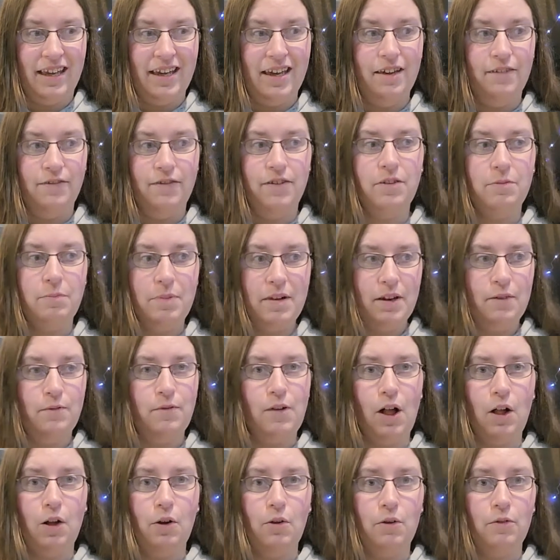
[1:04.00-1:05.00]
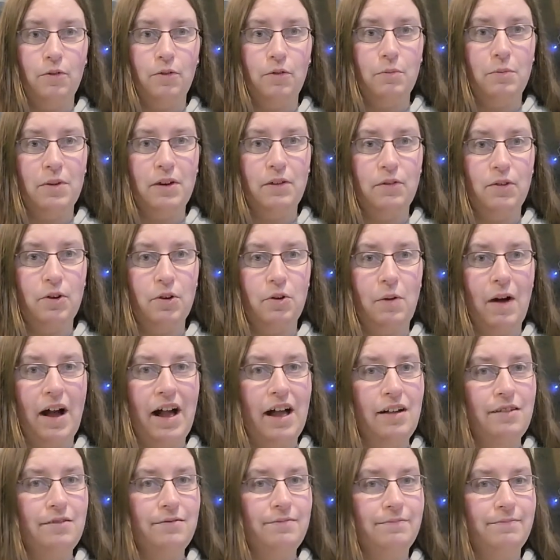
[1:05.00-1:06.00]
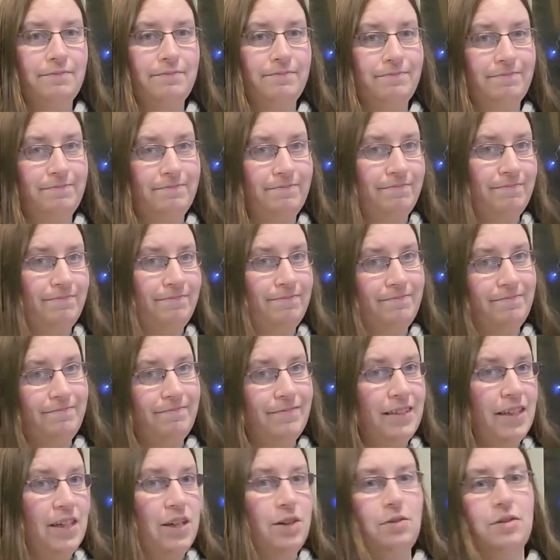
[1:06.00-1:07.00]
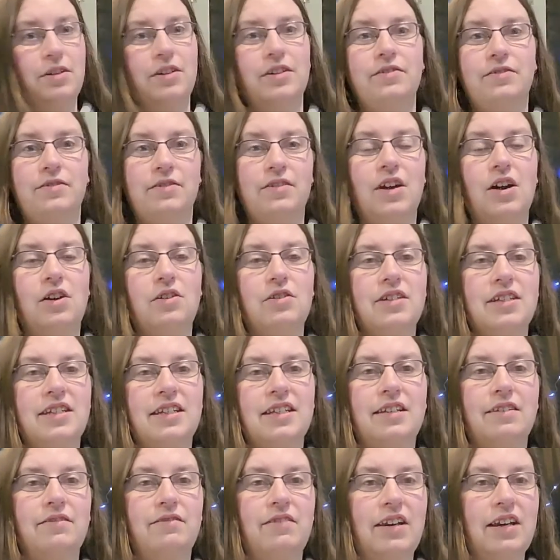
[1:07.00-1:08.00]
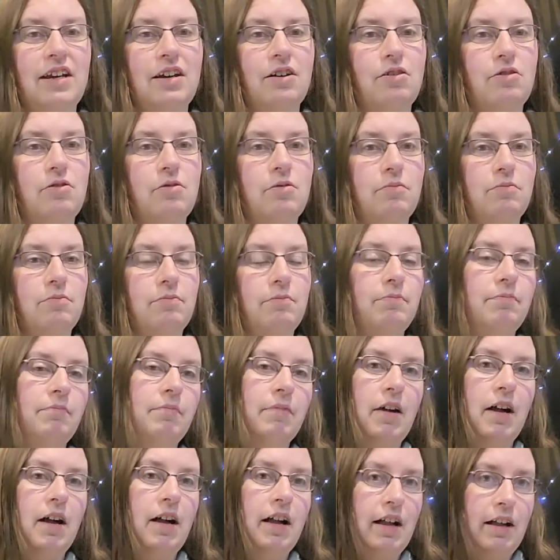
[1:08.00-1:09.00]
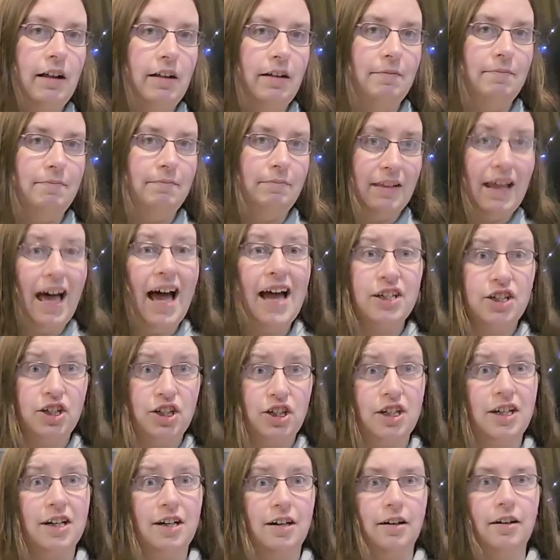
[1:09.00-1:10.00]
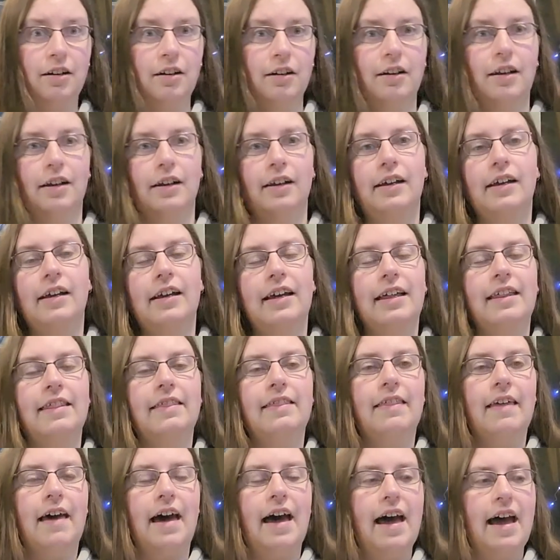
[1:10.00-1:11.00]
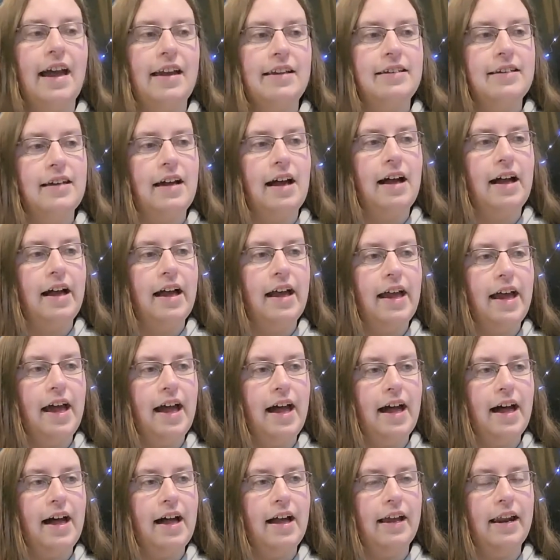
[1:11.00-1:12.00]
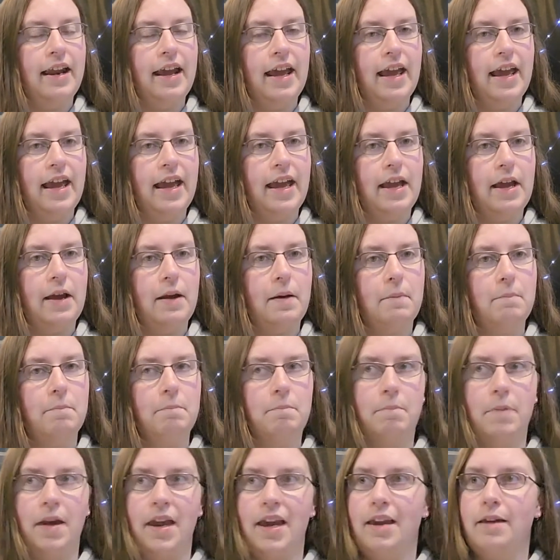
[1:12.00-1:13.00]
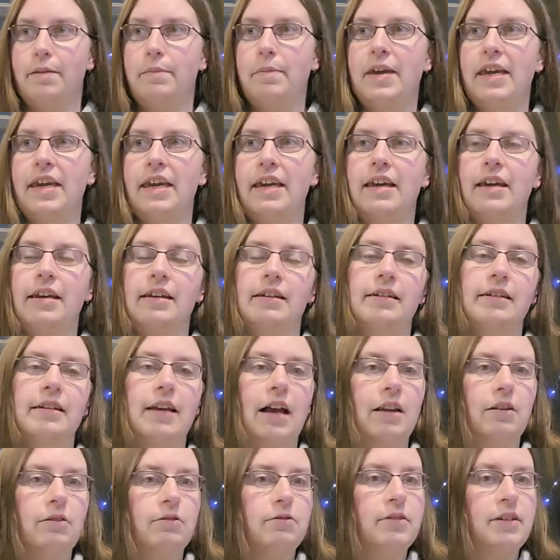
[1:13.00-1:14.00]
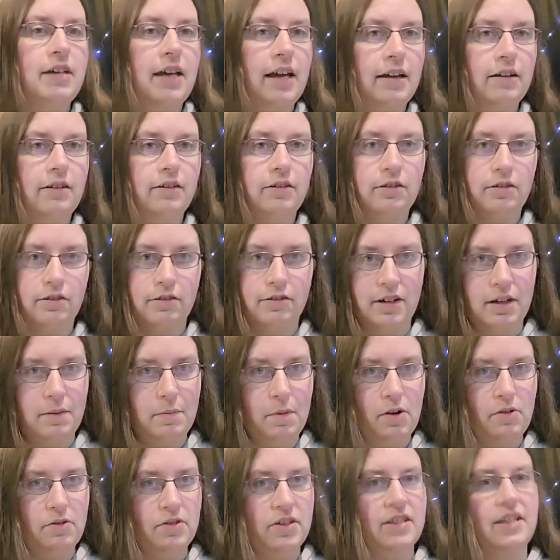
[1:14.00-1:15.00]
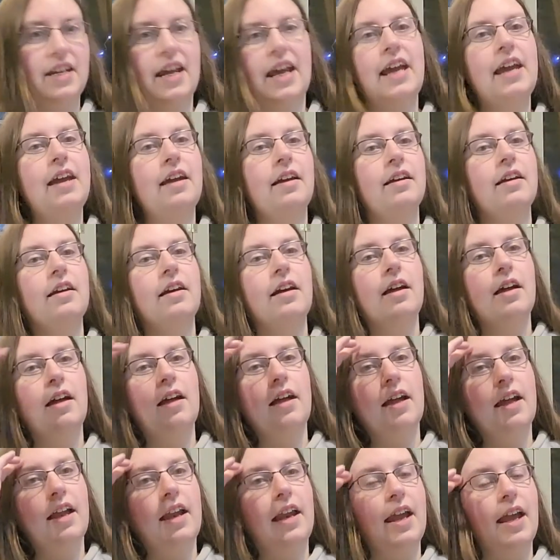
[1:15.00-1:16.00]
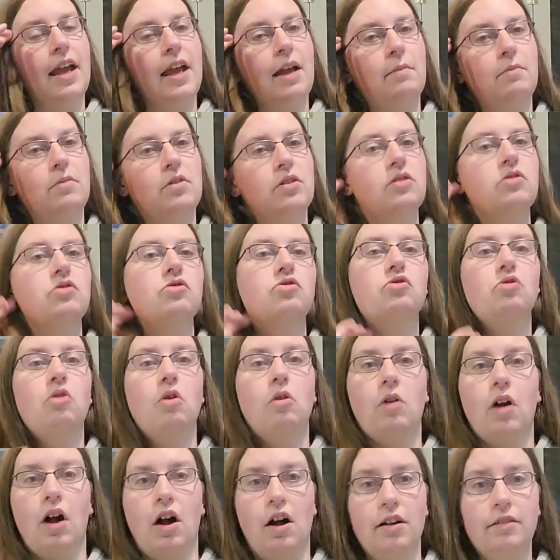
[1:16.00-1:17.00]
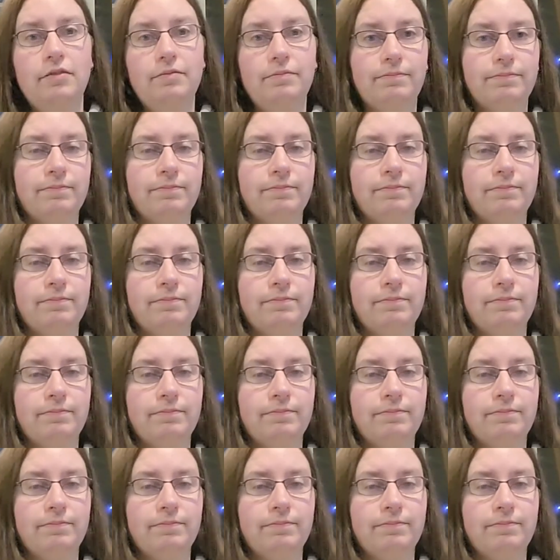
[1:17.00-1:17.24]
if you've been a follower for me for a while, you would have noticed in the video last year that I had a baby yellowtail Karibo snake named Drogon,